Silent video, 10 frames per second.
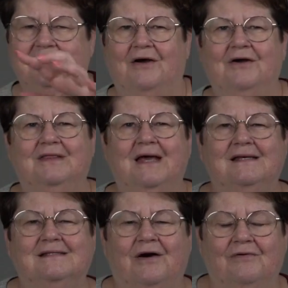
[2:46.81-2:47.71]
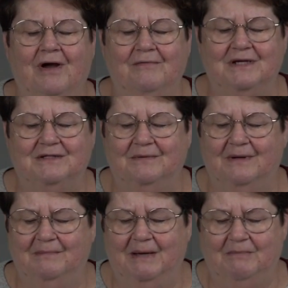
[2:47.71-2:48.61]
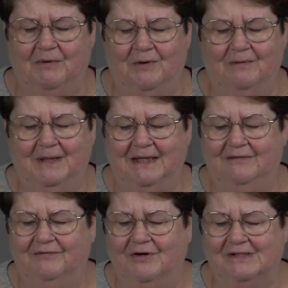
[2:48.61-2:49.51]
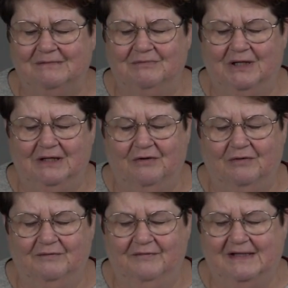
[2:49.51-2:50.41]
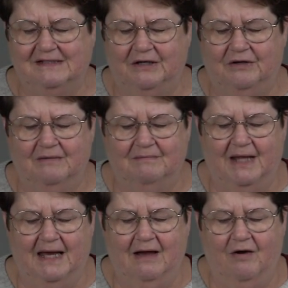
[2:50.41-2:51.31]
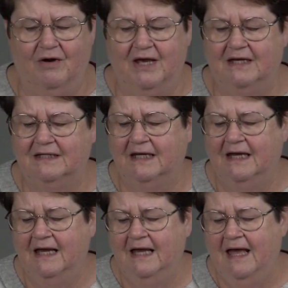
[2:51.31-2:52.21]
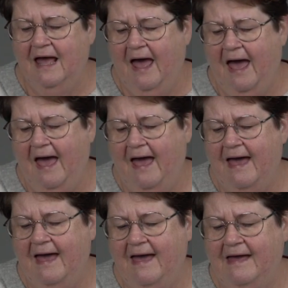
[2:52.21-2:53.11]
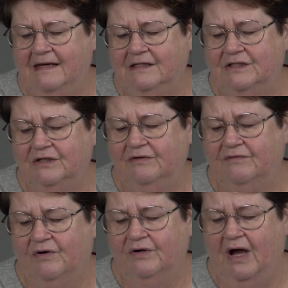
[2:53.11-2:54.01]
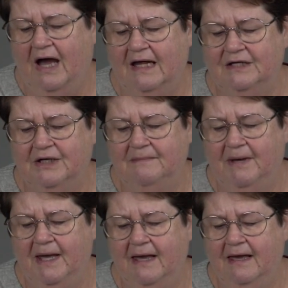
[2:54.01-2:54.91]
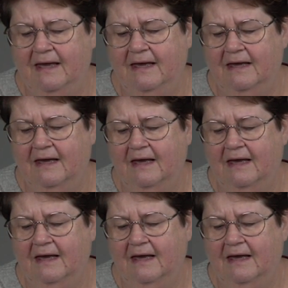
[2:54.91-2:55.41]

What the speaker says: So there's, I'll go into it a bit more, but you've got some really cool effects that you can play on it. And you've got your RGB.